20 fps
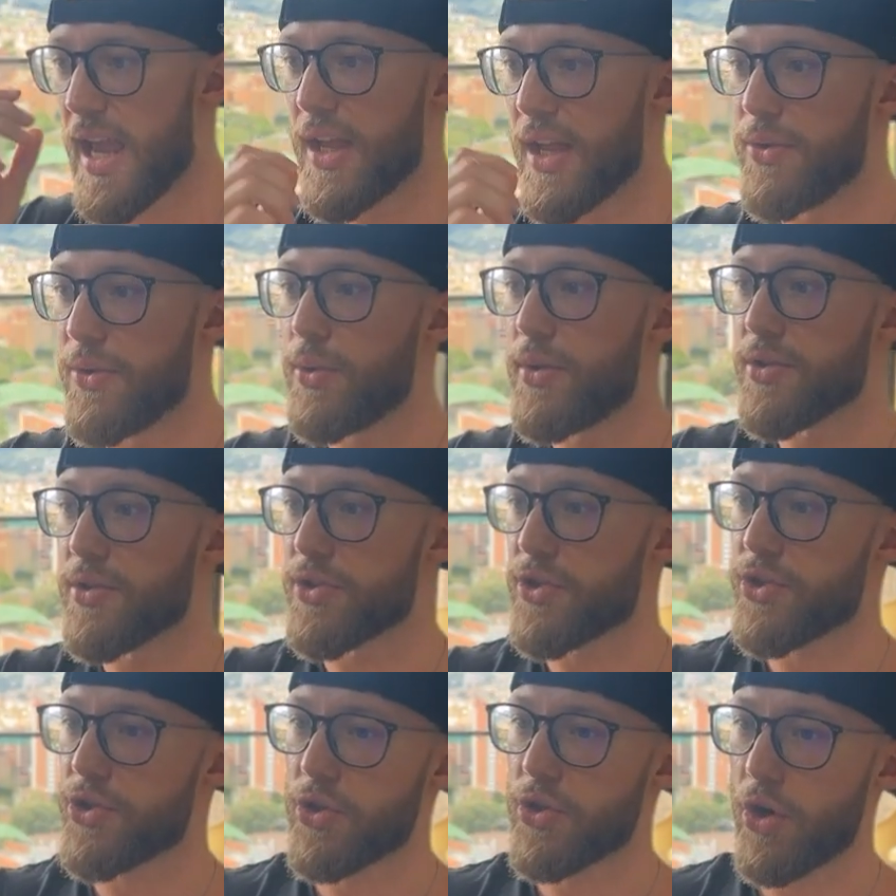and you can
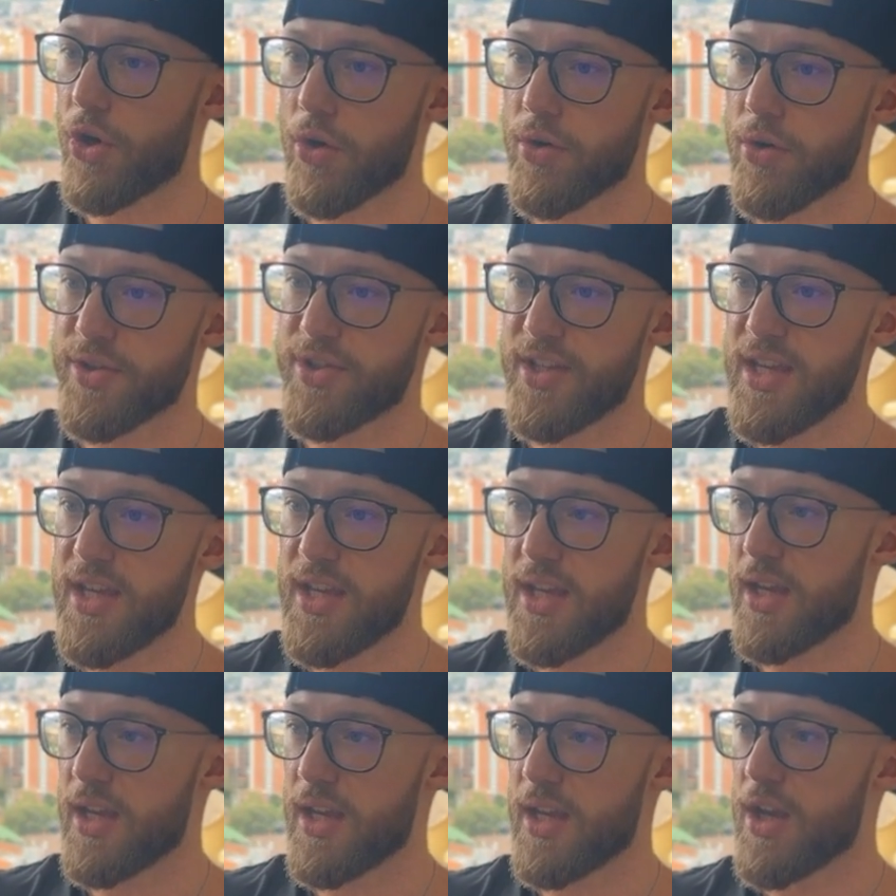start
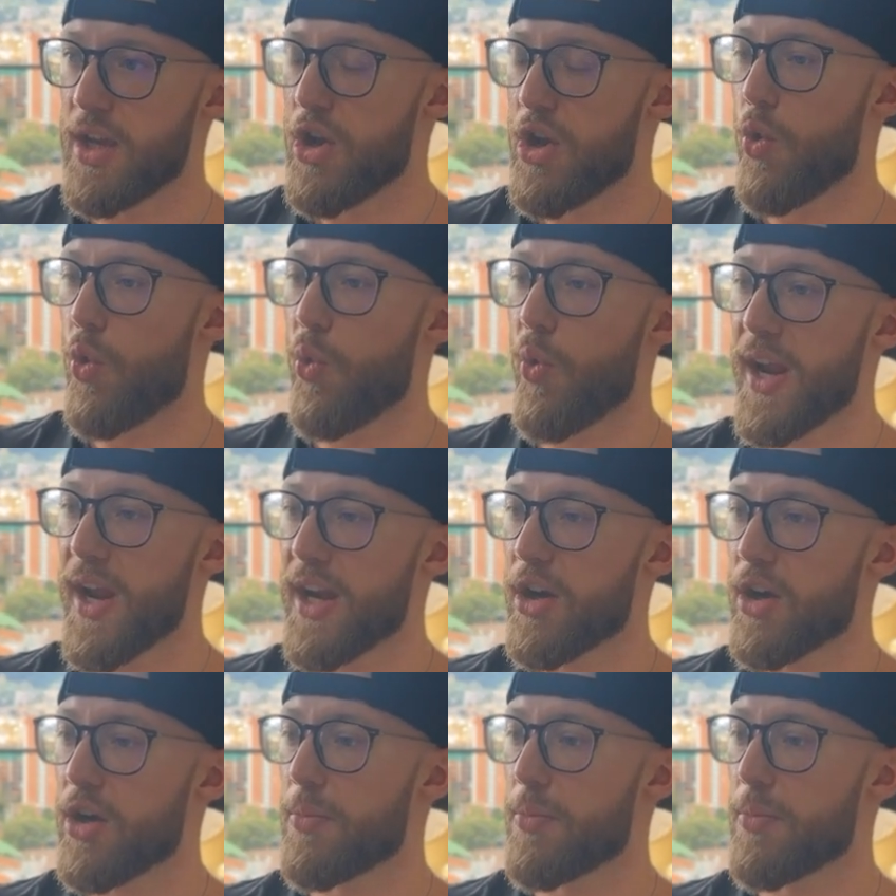seeing where